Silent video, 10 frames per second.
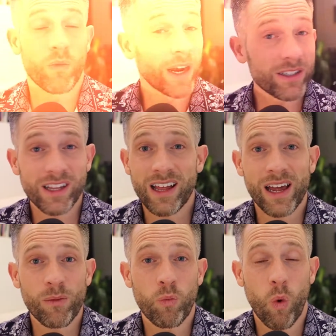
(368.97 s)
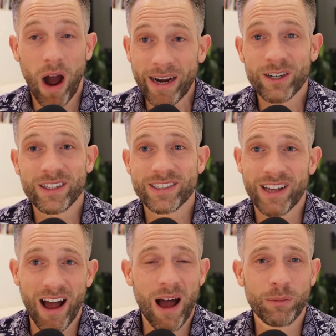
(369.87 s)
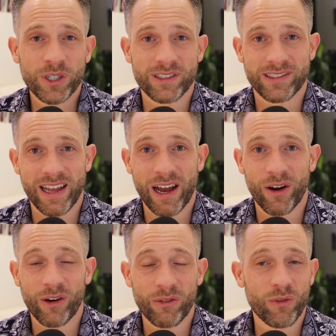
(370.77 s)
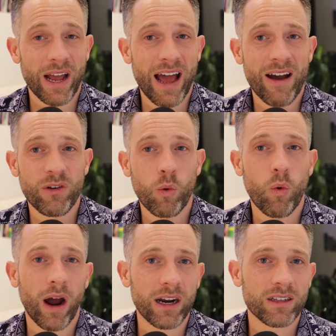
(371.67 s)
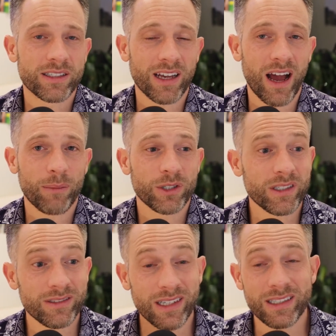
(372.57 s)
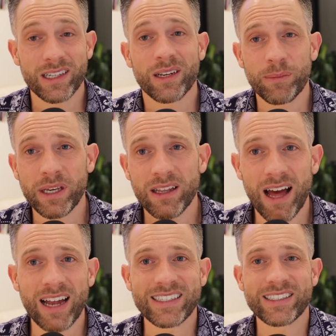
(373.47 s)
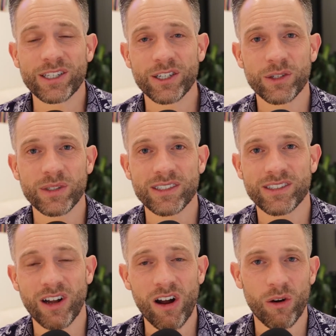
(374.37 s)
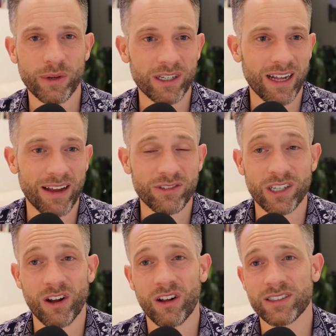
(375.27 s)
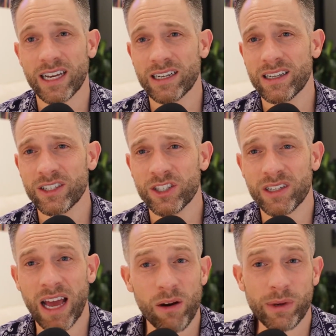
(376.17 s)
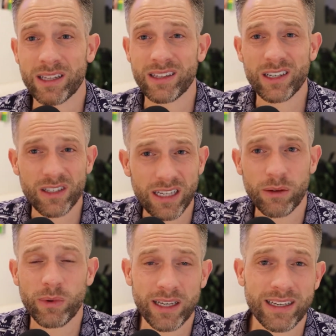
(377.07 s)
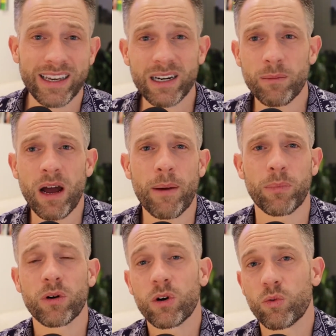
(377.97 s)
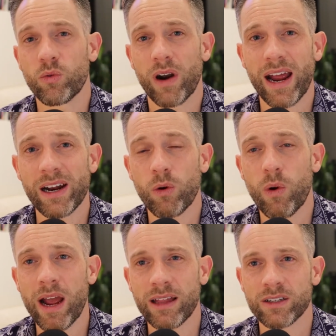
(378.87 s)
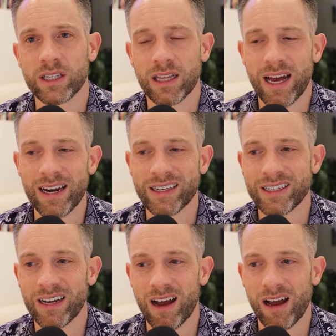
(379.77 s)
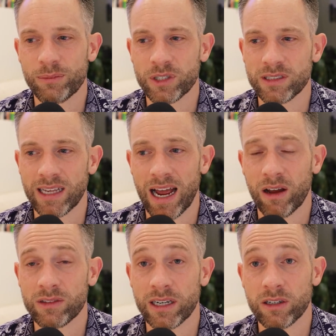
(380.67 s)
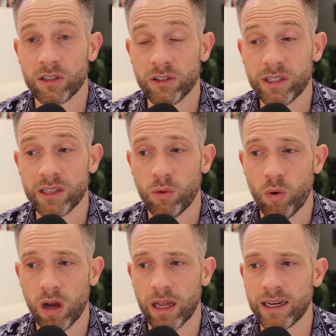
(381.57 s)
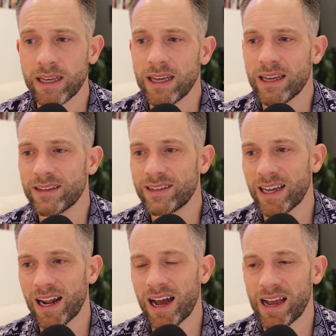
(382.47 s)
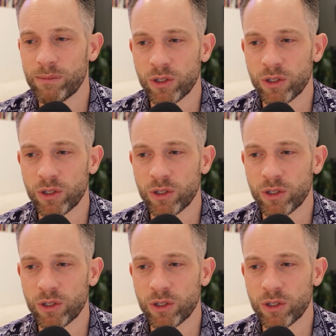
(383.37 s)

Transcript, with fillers: there's a lot of wireless options now. If we have a wireless option, then it's going to be a lot easier to install. We don't have to call a technician now. We can literally we can get them up right away. There's a lot of good options out there, including the one that I'm